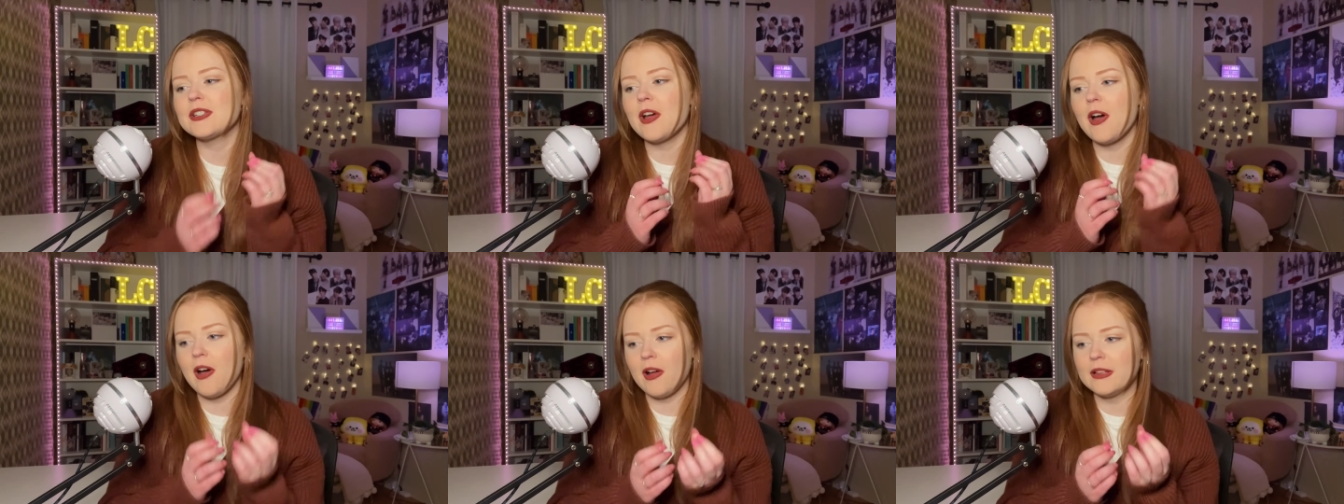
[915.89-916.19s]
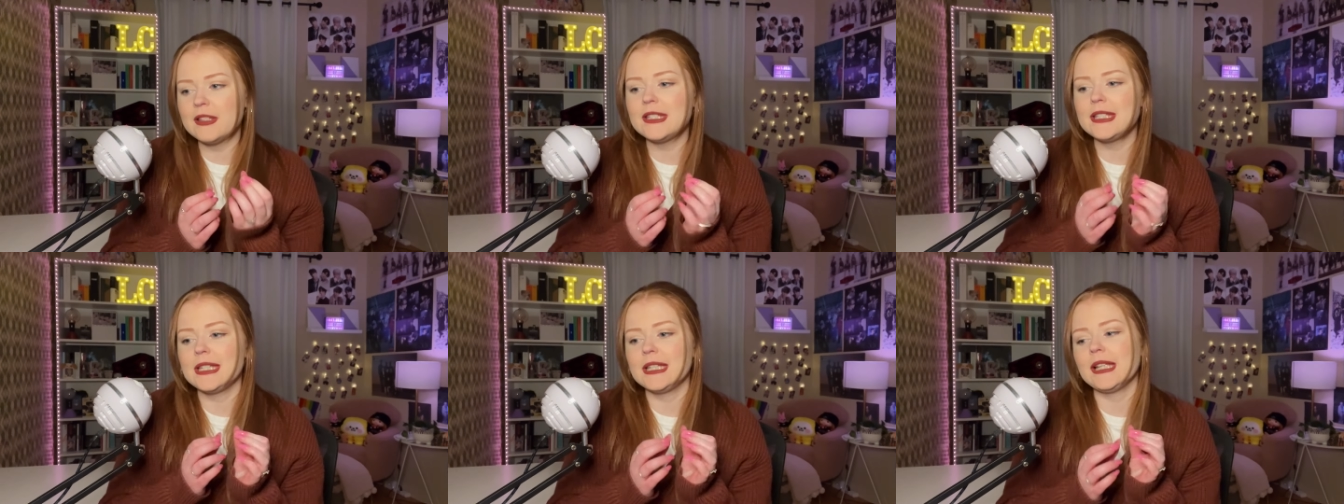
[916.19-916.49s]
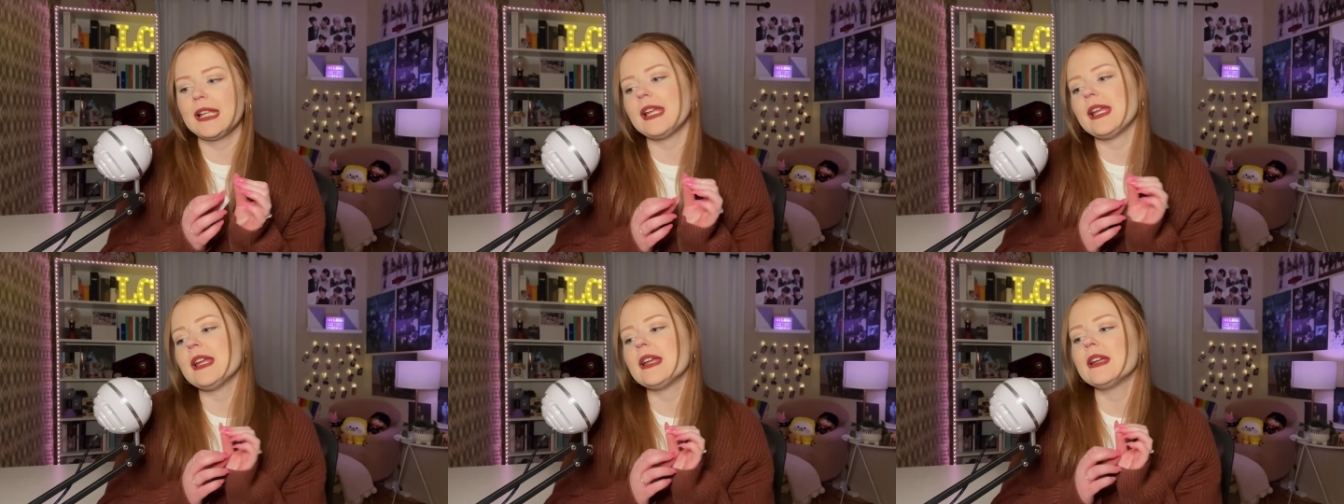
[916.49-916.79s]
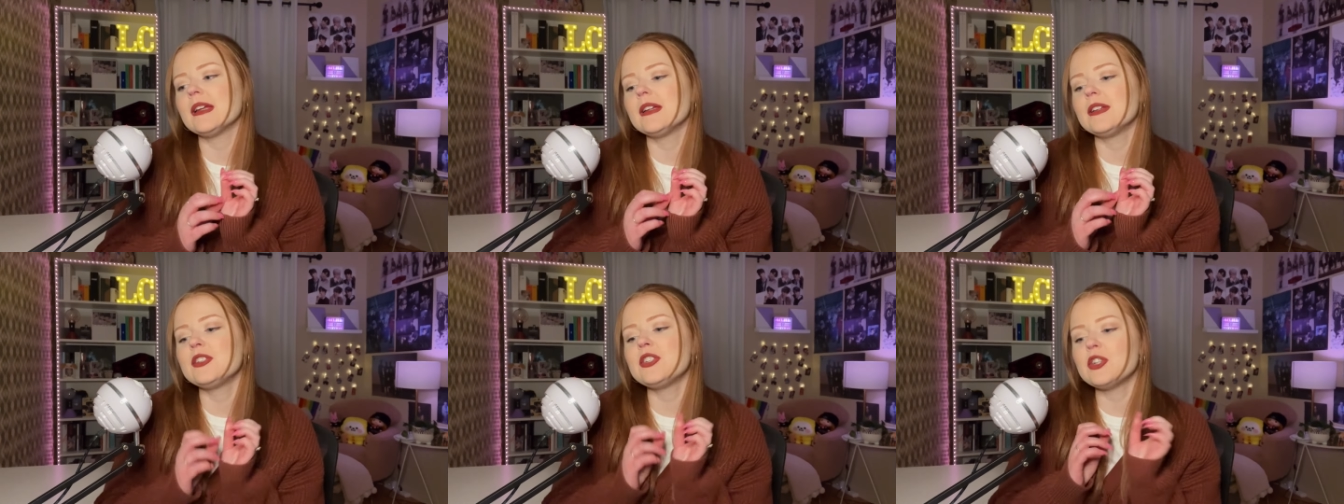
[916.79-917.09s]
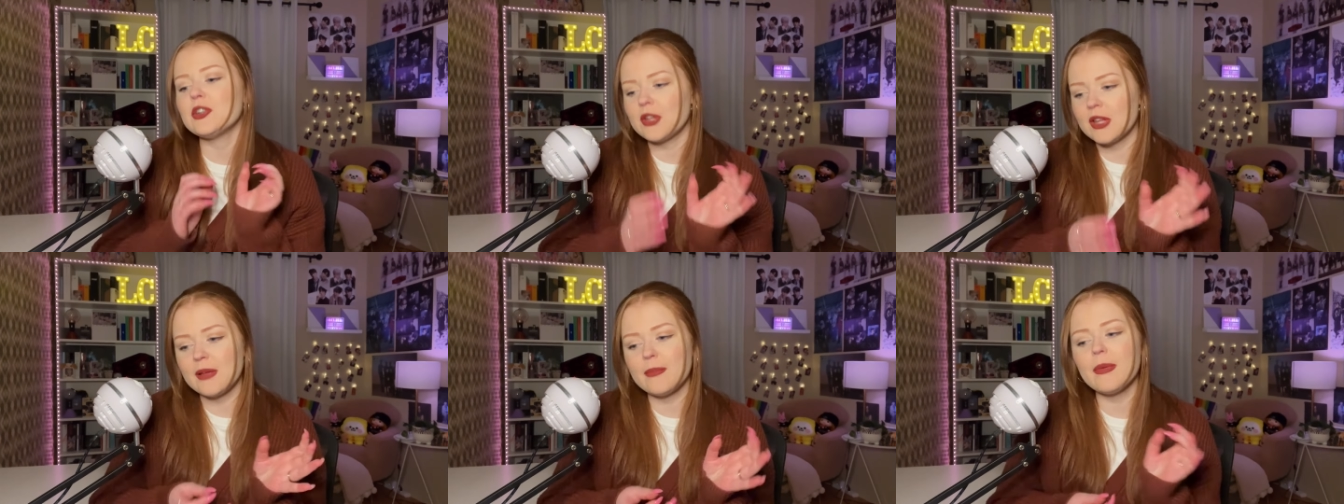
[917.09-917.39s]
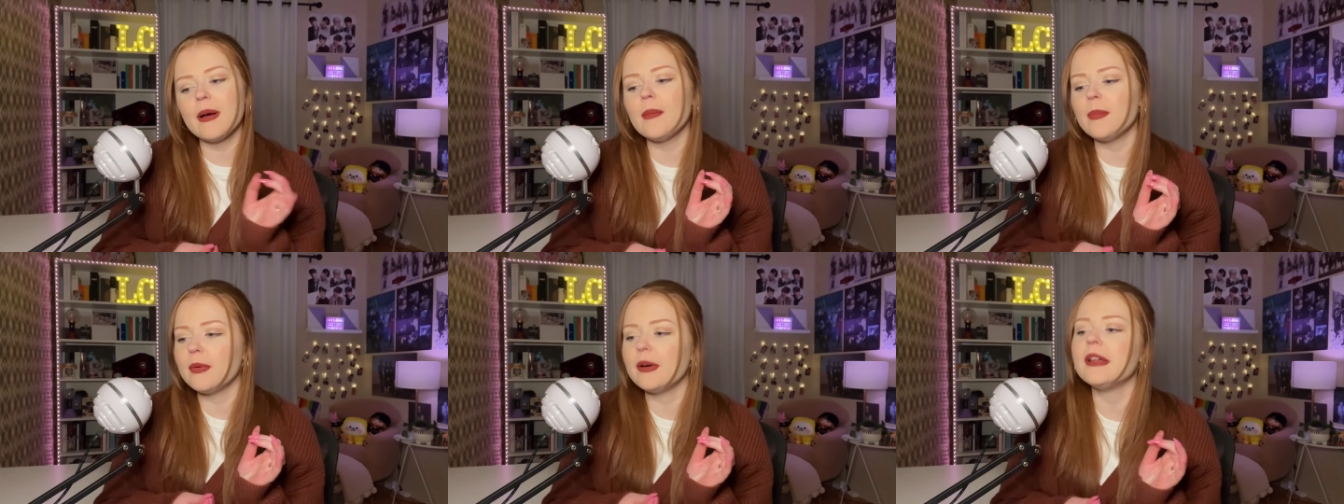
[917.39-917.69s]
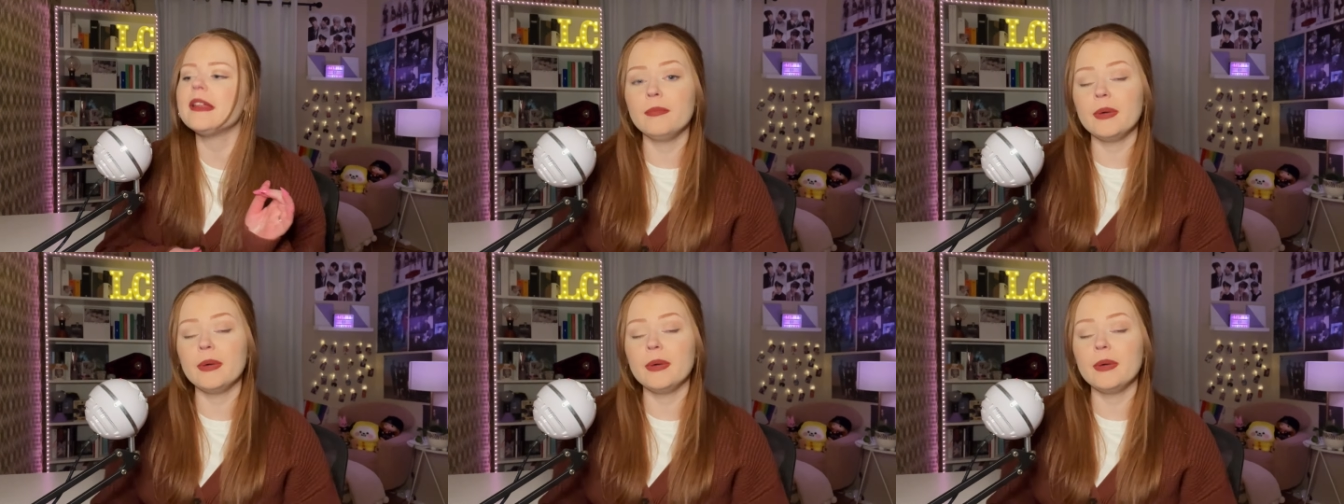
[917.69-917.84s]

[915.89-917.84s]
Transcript: constantly to keep up with,